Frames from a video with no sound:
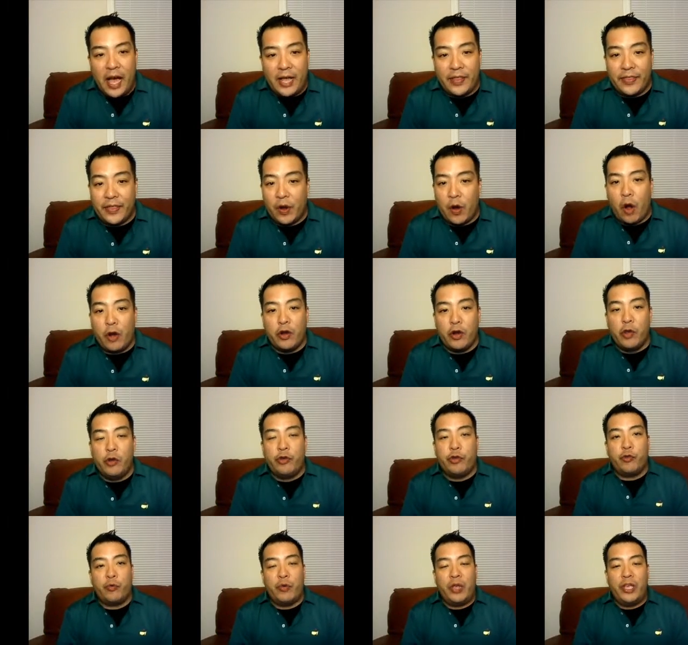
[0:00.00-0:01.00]
Uh, there are
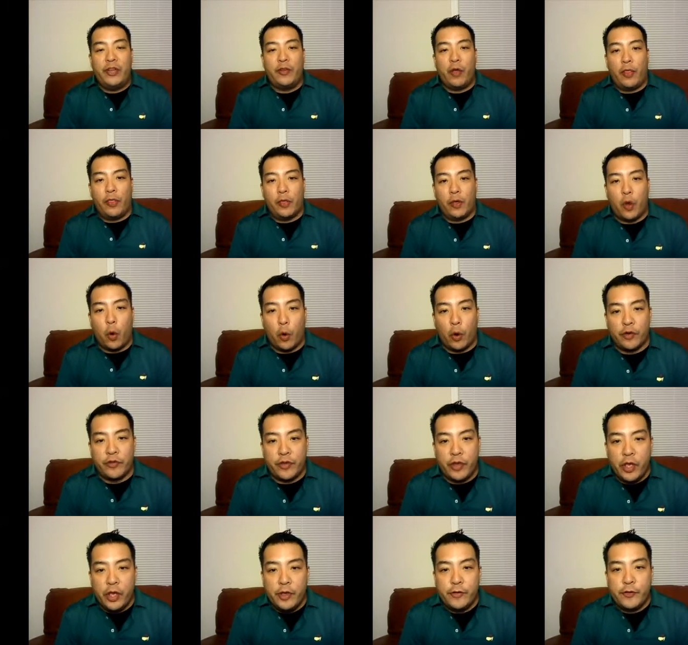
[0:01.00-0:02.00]
no trees on the
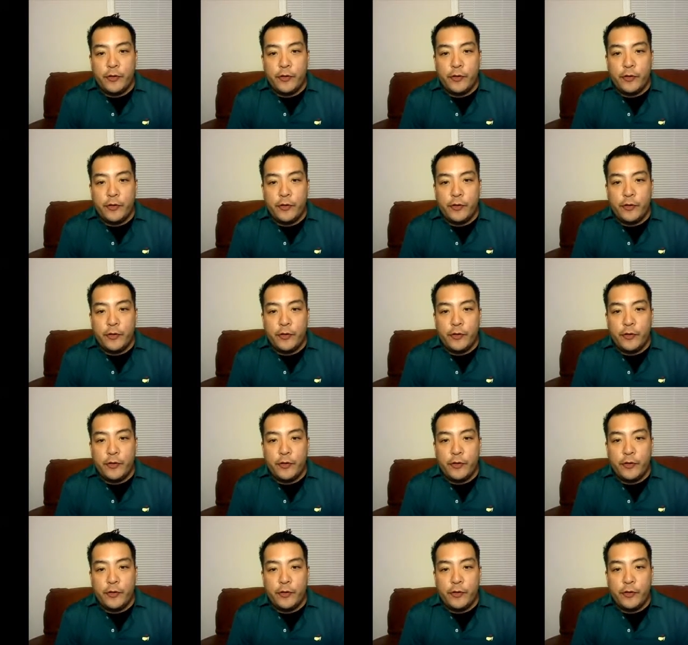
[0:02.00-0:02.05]
course,